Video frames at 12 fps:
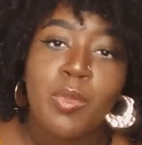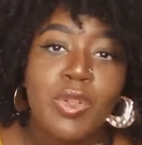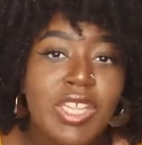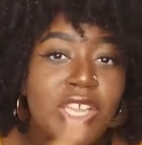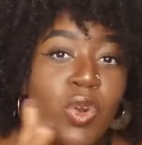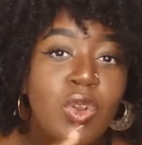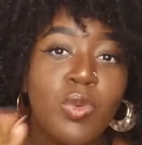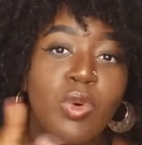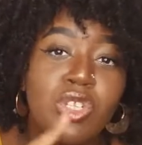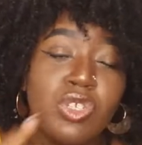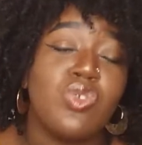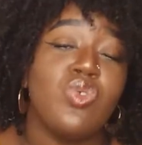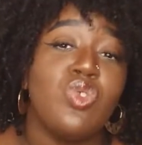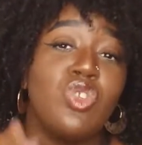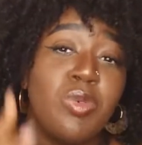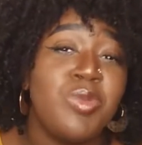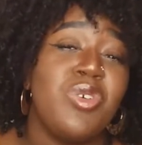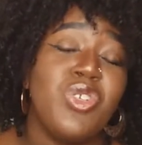but they only wanted to do
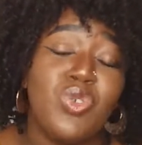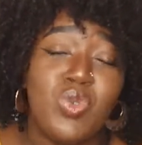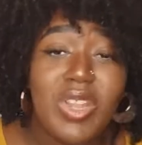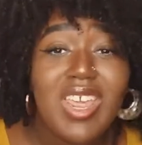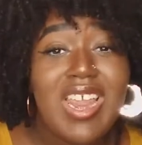double module